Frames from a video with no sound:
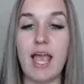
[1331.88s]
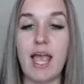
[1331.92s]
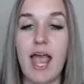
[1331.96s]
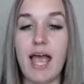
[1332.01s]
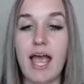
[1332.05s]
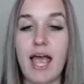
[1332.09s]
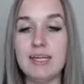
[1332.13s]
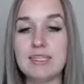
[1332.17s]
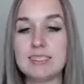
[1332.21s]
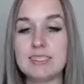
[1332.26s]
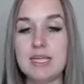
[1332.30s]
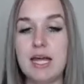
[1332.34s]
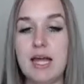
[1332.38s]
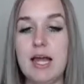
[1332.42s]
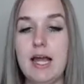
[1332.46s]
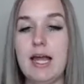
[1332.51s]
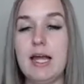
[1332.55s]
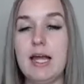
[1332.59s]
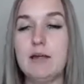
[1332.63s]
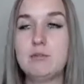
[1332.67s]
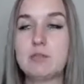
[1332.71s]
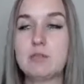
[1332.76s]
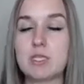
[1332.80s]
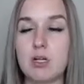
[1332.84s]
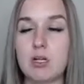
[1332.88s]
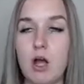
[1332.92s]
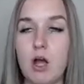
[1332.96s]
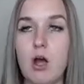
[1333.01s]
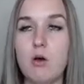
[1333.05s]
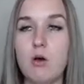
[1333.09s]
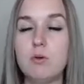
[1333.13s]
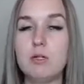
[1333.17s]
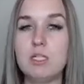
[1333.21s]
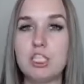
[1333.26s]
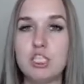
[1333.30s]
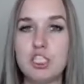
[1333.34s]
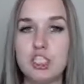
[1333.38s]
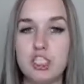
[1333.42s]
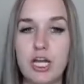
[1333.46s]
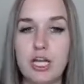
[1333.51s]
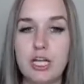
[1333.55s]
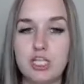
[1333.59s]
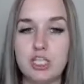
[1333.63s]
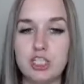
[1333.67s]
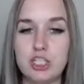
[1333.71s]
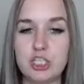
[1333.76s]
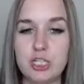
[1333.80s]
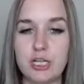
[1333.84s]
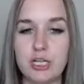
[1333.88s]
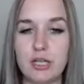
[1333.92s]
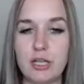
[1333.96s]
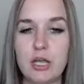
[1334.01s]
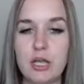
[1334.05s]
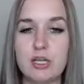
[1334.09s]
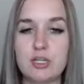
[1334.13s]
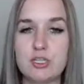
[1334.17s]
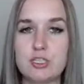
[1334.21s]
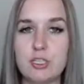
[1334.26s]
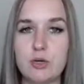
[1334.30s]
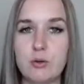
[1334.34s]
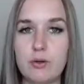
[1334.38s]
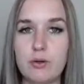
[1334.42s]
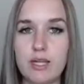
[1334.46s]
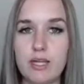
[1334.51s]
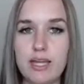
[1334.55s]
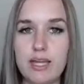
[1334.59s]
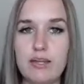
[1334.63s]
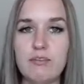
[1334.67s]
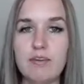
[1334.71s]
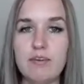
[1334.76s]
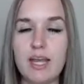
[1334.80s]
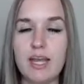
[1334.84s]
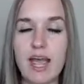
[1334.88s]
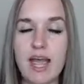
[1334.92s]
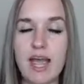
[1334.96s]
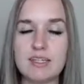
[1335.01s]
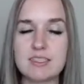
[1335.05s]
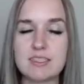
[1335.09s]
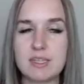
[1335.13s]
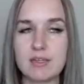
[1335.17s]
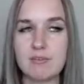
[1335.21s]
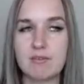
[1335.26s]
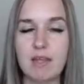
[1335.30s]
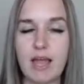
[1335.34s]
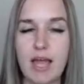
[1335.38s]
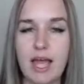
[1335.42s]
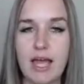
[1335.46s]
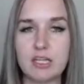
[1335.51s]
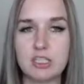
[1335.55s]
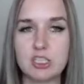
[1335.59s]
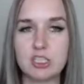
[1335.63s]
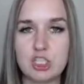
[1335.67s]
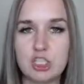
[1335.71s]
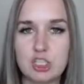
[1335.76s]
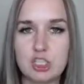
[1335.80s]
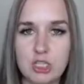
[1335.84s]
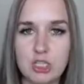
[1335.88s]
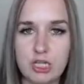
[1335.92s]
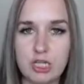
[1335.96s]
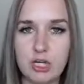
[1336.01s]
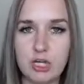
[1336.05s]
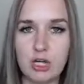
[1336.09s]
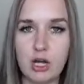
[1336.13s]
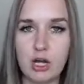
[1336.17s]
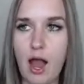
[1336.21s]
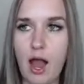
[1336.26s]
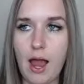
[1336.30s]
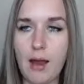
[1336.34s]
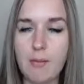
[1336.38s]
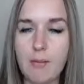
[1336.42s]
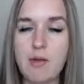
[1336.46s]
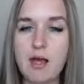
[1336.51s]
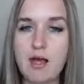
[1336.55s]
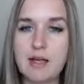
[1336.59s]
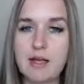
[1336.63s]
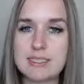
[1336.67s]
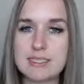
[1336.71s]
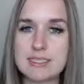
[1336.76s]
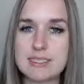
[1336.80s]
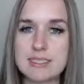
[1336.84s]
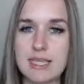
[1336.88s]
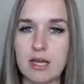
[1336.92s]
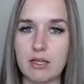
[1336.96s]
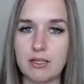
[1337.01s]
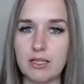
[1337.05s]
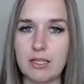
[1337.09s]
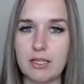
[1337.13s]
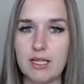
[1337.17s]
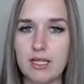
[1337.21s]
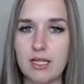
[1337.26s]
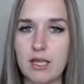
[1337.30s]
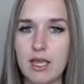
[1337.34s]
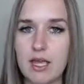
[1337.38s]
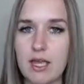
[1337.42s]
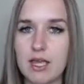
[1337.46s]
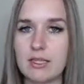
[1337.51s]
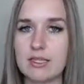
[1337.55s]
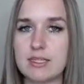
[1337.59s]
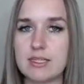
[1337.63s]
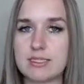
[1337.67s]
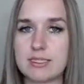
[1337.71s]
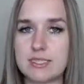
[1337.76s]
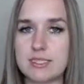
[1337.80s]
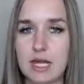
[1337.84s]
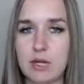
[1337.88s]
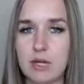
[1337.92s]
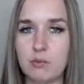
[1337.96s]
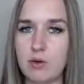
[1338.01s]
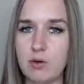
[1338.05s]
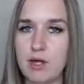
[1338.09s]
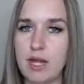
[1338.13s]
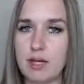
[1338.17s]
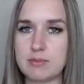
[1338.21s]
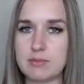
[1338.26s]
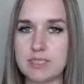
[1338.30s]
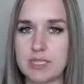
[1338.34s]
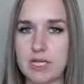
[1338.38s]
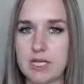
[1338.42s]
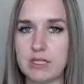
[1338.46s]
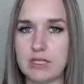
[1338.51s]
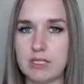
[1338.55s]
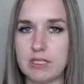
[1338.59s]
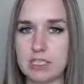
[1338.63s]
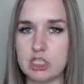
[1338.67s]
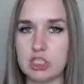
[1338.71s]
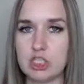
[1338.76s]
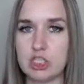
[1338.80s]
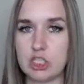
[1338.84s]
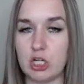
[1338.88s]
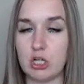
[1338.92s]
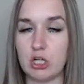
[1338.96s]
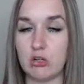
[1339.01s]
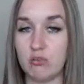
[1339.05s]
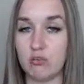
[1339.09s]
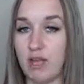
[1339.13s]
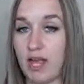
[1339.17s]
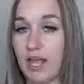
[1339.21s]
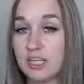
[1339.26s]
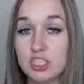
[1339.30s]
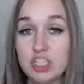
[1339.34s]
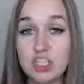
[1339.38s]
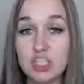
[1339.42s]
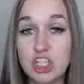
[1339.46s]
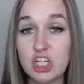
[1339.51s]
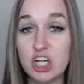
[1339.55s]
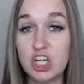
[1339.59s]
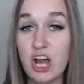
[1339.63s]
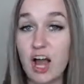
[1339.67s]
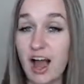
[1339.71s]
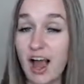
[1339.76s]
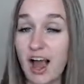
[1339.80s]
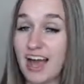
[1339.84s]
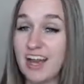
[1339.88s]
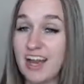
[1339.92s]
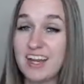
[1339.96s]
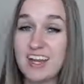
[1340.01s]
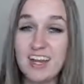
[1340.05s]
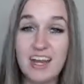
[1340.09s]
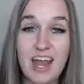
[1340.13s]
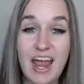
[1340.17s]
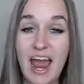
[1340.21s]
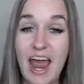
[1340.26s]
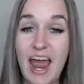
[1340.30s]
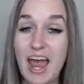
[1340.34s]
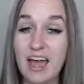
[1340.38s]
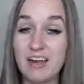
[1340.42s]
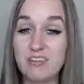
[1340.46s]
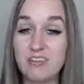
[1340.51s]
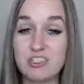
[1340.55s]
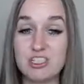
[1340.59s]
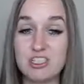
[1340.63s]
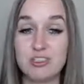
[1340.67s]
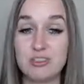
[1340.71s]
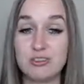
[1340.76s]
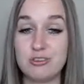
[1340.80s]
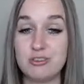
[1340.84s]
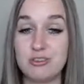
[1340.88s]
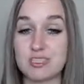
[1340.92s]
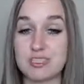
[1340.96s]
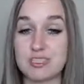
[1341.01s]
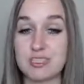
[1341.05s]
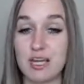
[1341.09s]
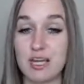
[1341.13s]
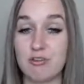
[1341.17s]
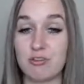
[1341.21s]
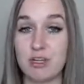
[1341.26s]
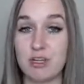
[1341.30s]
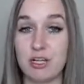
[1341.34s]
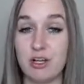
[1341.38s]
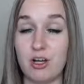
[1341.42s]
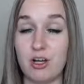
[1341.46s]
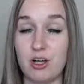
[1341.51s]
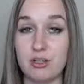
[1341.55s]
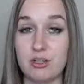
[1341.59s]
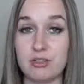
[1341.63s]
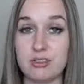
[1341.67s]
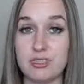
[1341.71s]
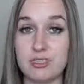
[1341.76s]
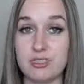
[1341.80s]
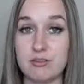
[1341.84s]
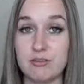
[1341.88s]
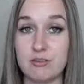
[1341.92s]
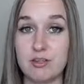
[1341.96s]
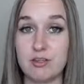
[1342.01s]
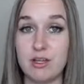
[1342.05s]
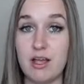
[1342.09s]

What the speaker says: As times are always changing. So even as of last year, I'm not selling the same way I'm selling this year. Last year, I didn't have to do discovery calls.